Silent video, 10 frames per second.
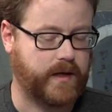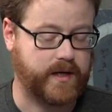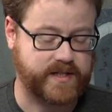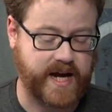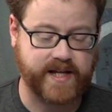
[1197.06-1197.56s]
uh,
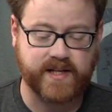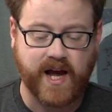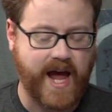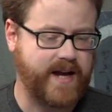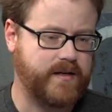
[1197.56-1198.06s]
stands.
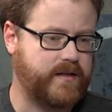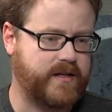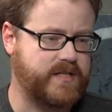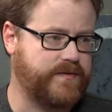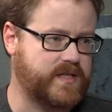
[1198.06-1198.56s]
And
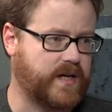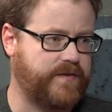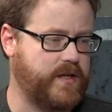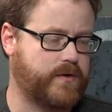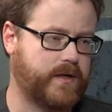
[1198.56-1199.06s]
there's even stuff
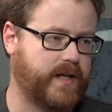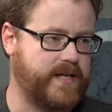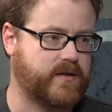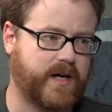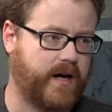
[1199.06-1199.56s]
that you can
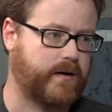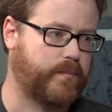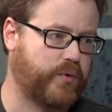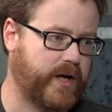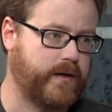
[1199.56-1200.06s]
laser cut or
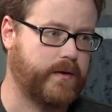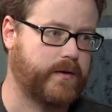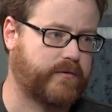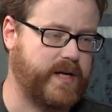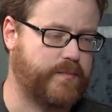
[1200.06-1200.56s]
print,
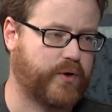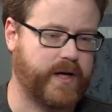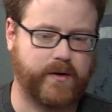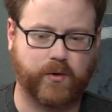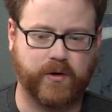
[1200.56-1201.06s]
mm-hmm. three D
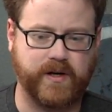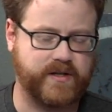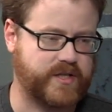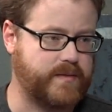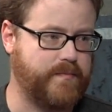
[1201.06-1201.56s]
print, or
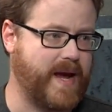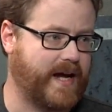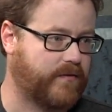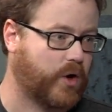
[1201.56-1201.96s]
just make out of